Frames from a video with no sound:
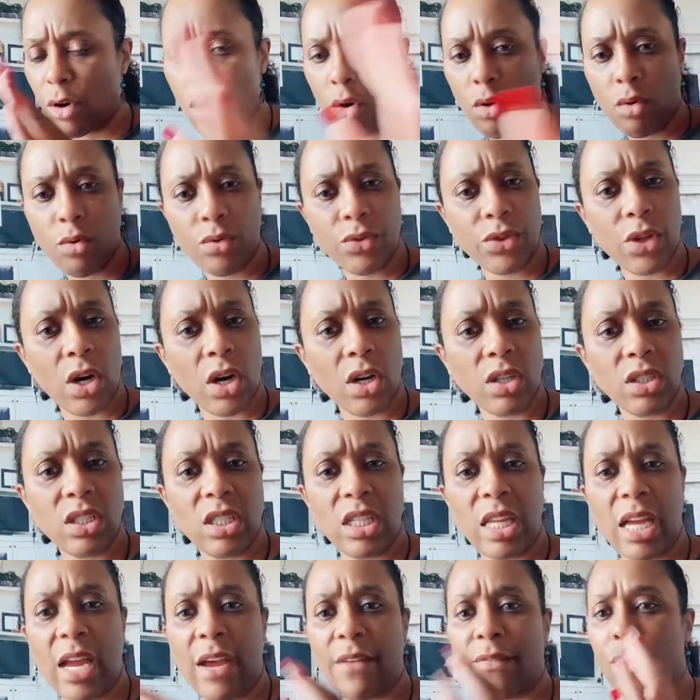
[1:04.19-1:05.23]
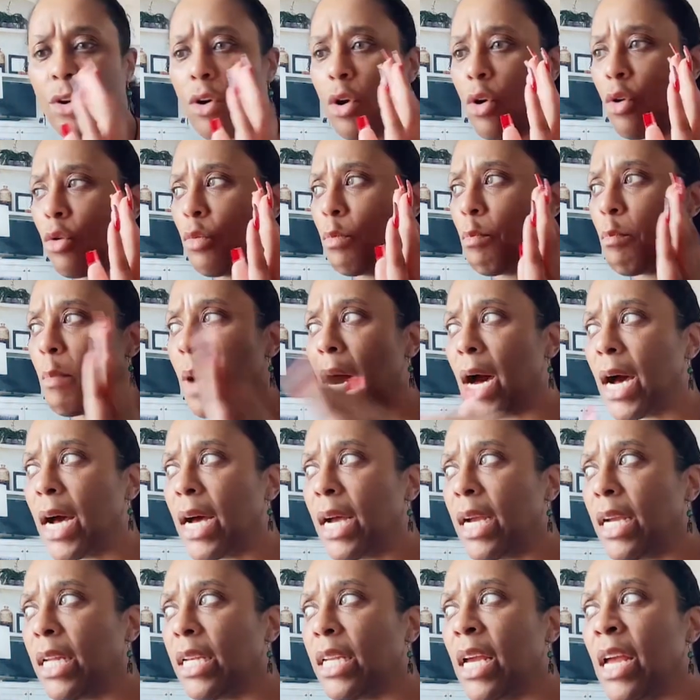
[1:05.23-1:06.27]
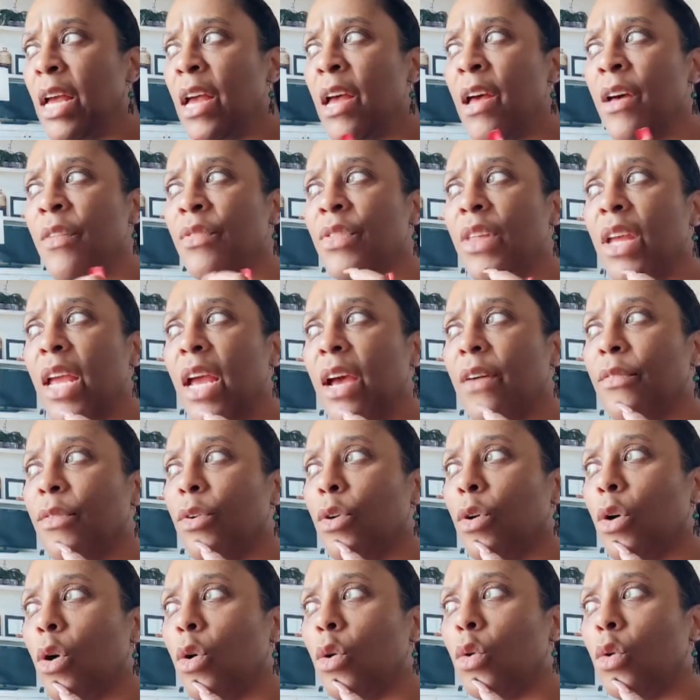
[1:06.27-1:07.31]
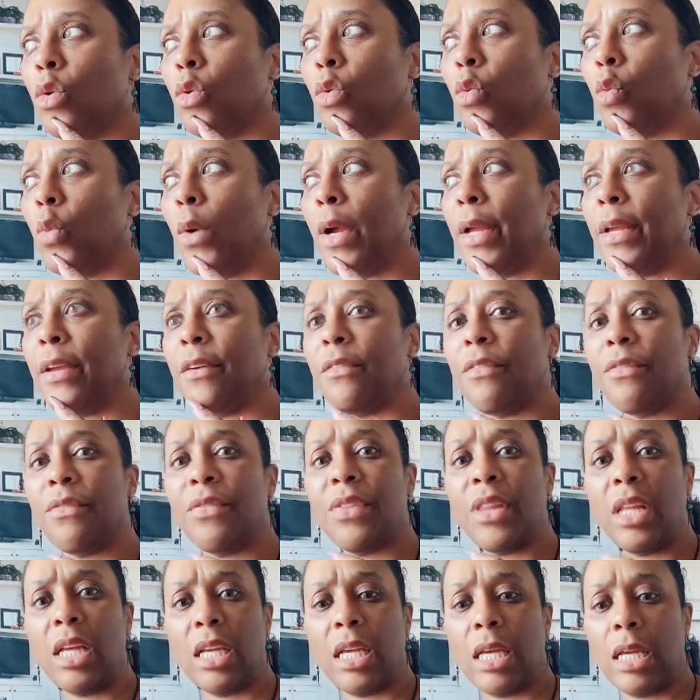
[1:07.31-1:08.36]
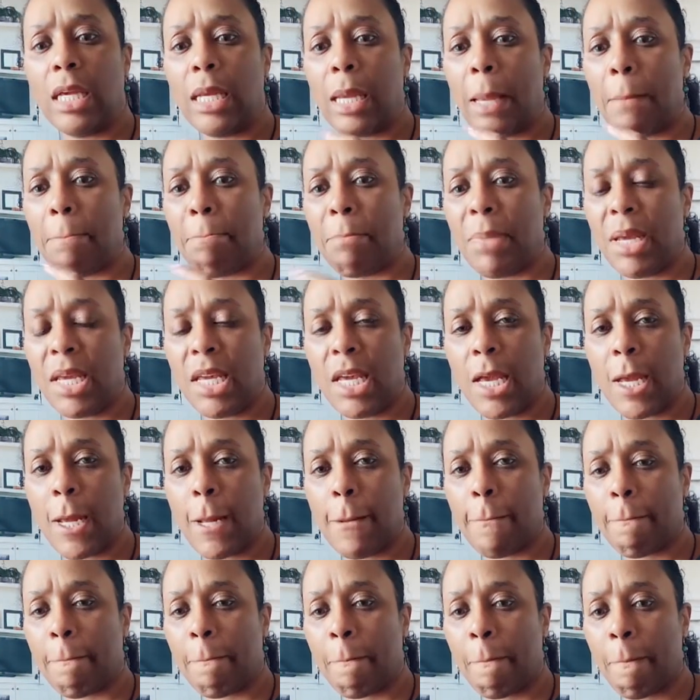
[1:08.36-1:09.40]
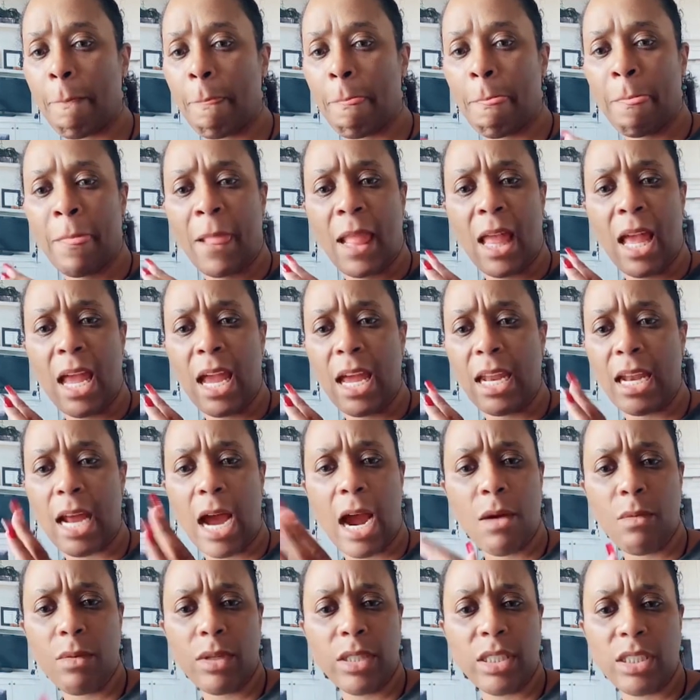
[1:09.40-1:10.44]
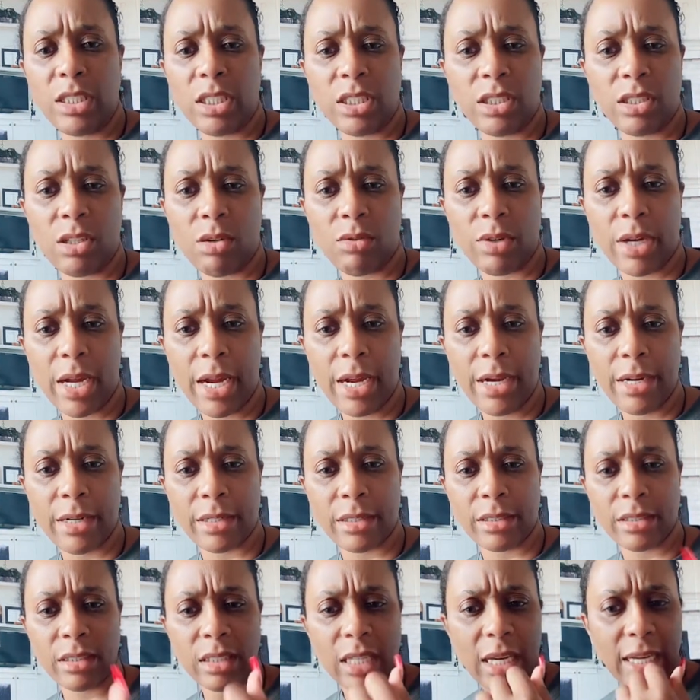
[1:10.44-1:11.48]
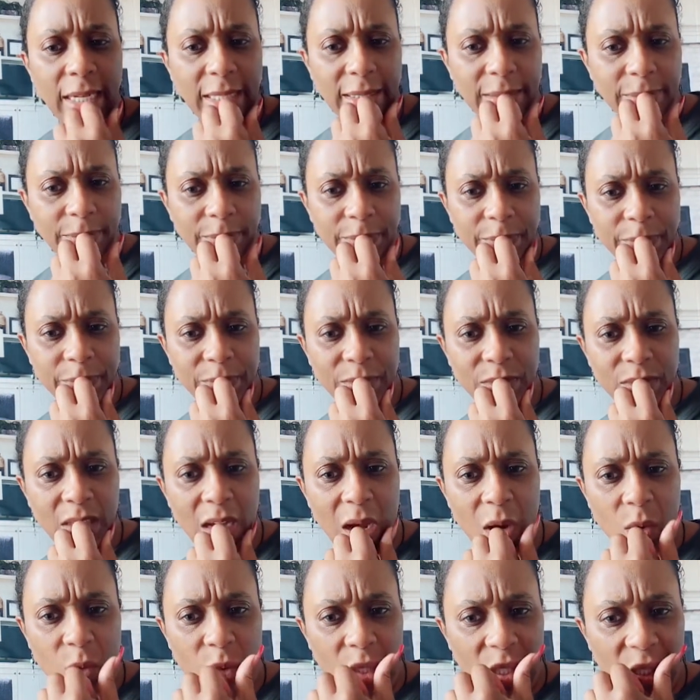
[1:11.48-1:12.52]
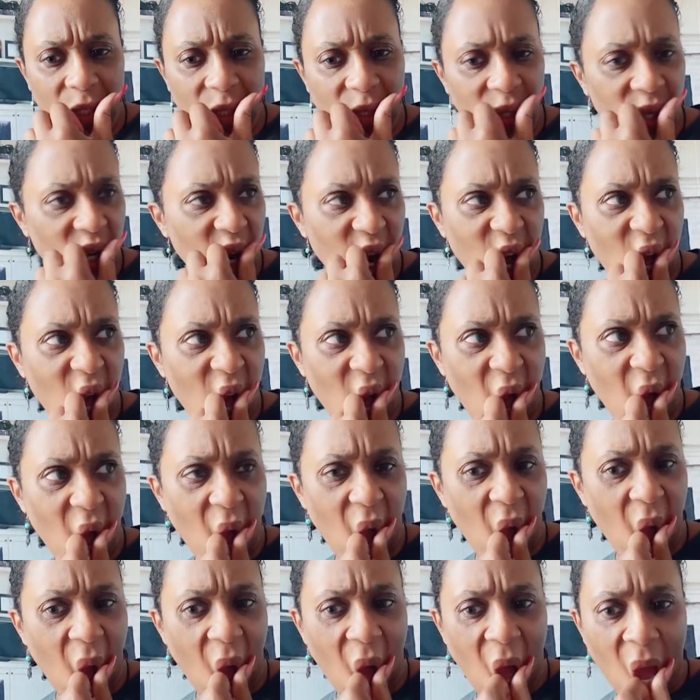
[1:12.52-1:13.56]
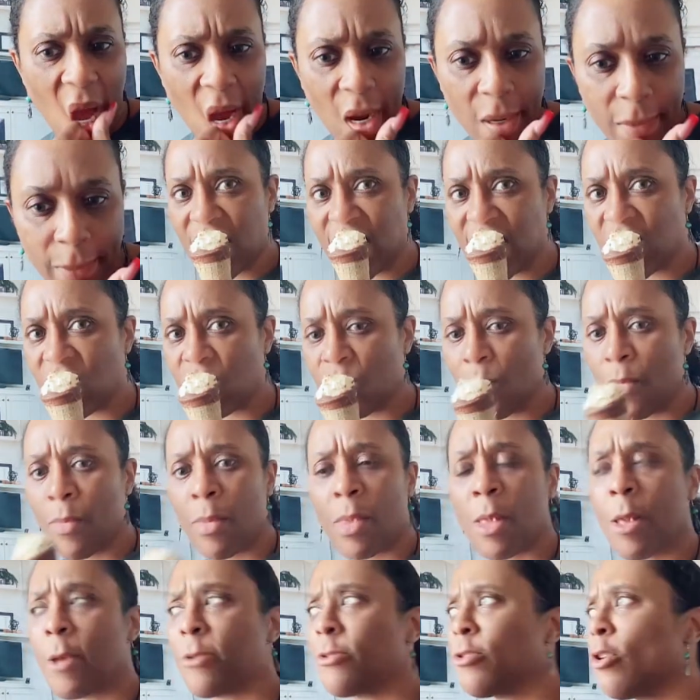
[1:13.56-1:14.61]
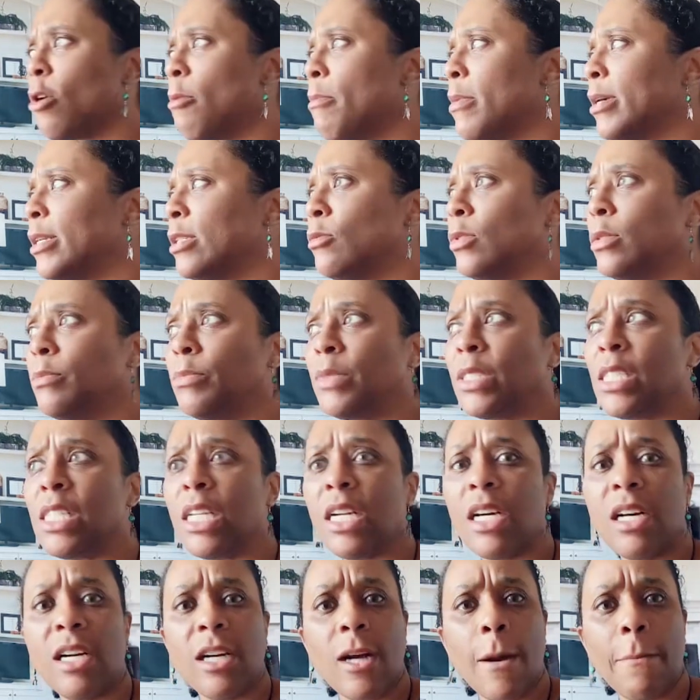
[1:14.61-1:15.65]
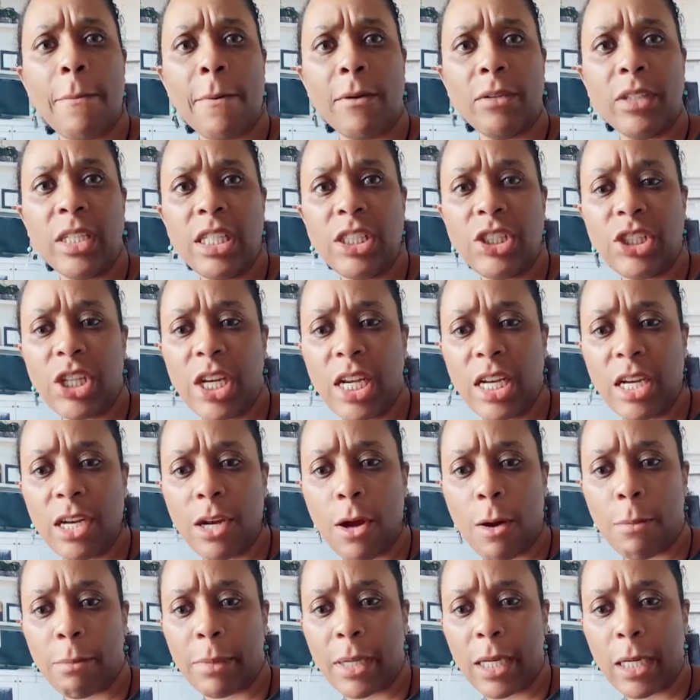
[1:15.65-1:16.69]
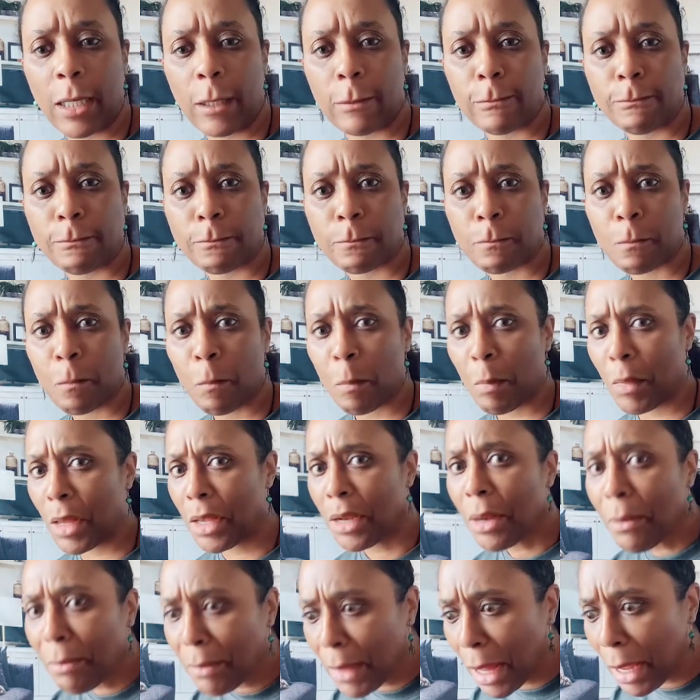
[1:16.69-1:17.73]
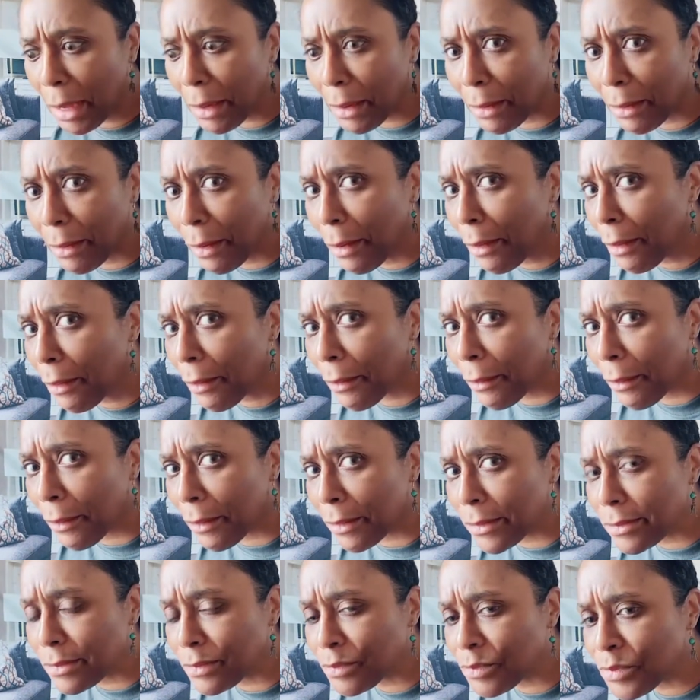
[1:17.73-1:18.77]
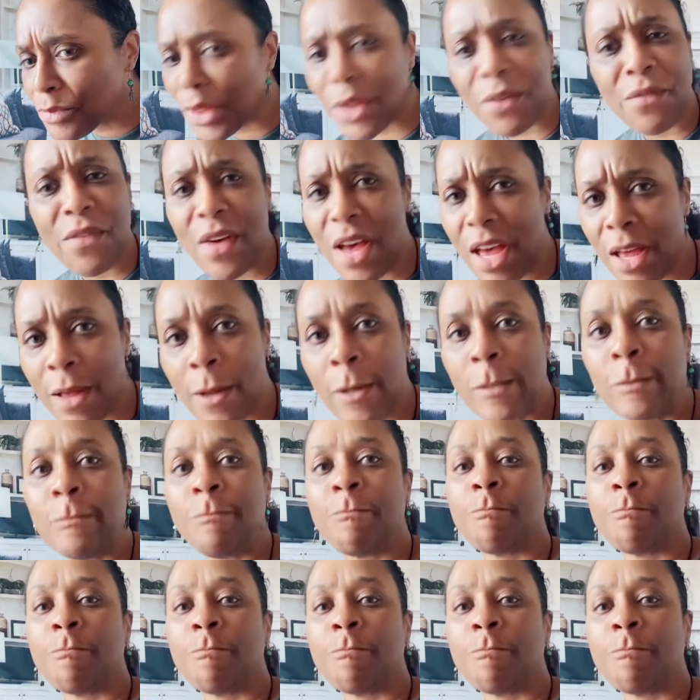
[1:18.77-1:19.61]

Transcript: their own thoughts. They have their own mind. They have their own way of thinking and being. And I really just don't care. Like, I really do not. Like, so many women get hung up on he cheated on me. And I'm like, girl, the fuck?